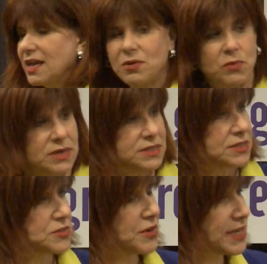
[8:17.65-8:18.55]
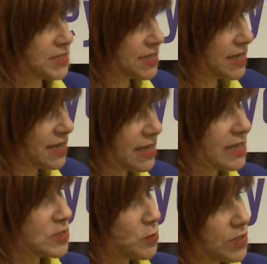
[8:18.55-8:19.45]
and what is a tragedy.
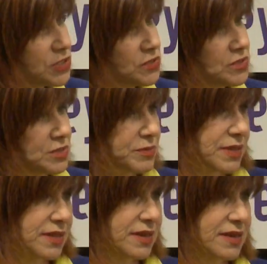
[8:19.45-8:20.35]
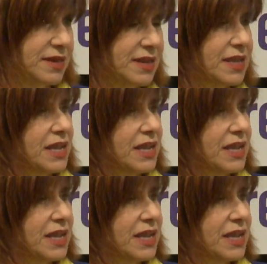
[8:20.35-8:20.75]
It's what you do with it.